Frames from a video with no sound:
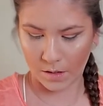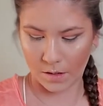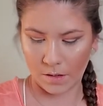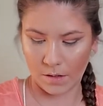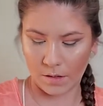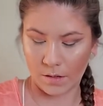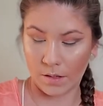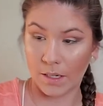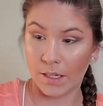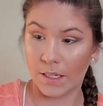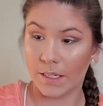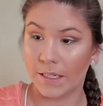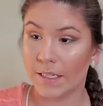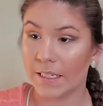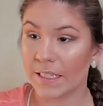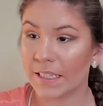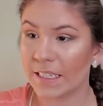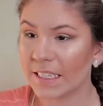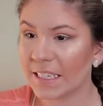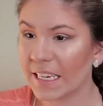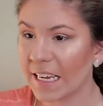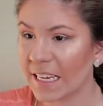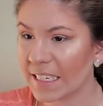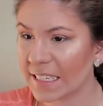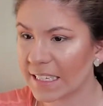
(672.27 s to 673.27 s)
So
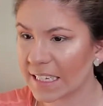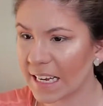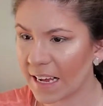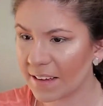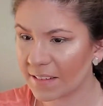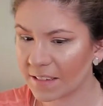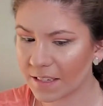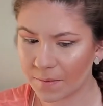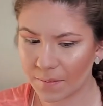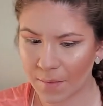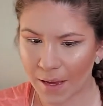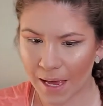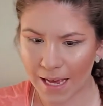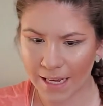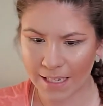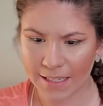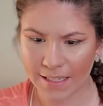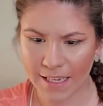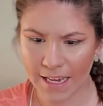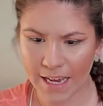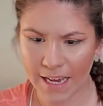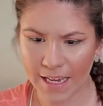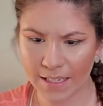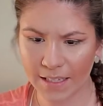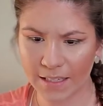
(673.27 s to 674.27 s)
dust off some
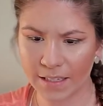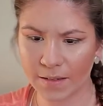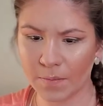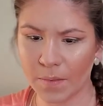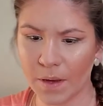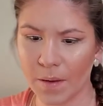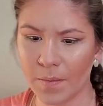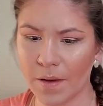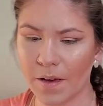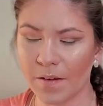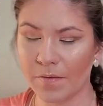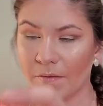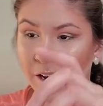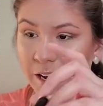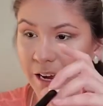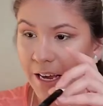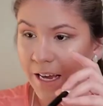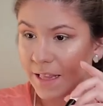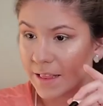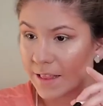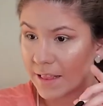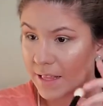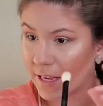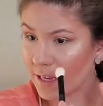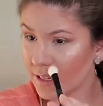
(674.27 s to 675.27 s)
excess. Maybe if I
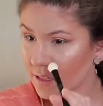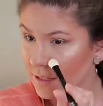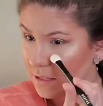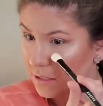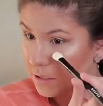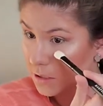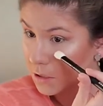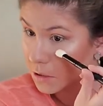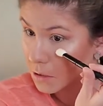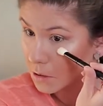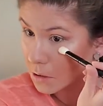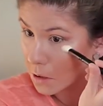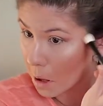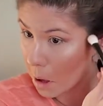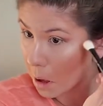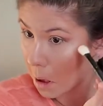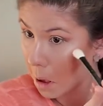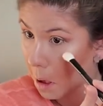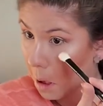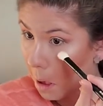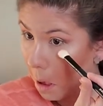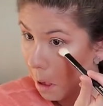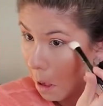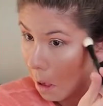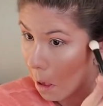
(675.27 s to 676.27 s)
did this and just
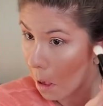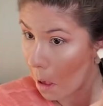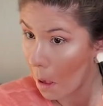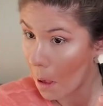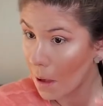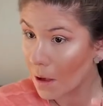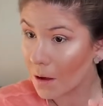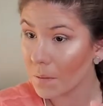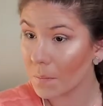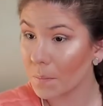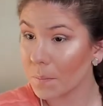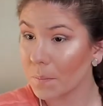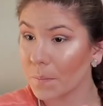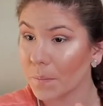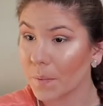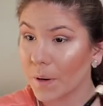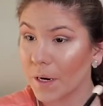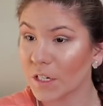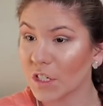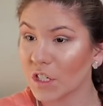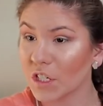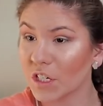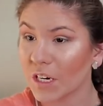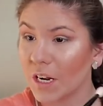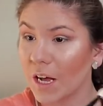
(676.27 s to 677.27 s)

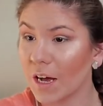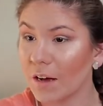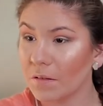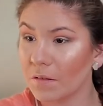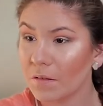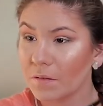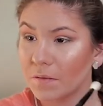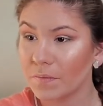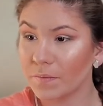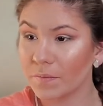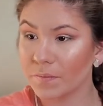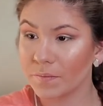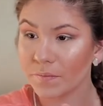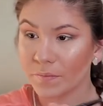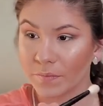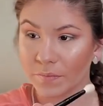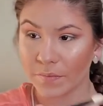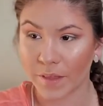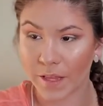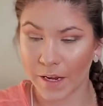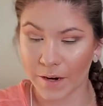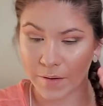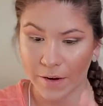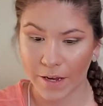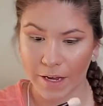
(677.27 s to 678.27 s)
brush it out.
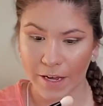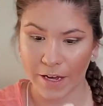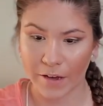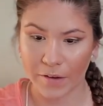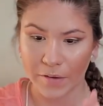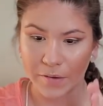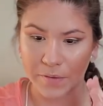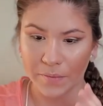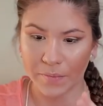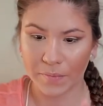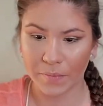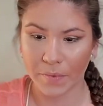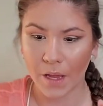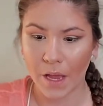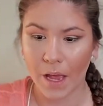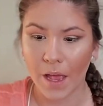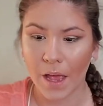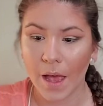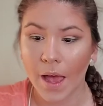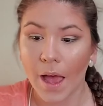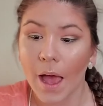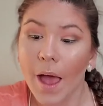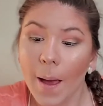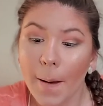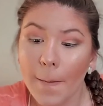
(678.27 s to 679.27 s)
There we go.
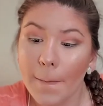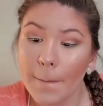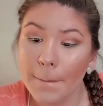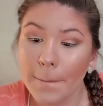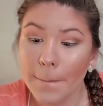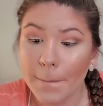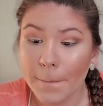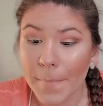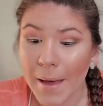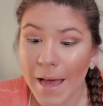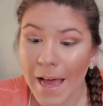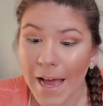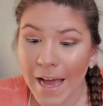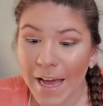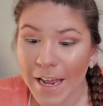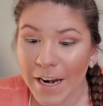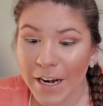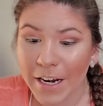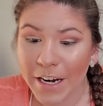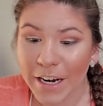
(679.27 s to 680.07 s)
Better.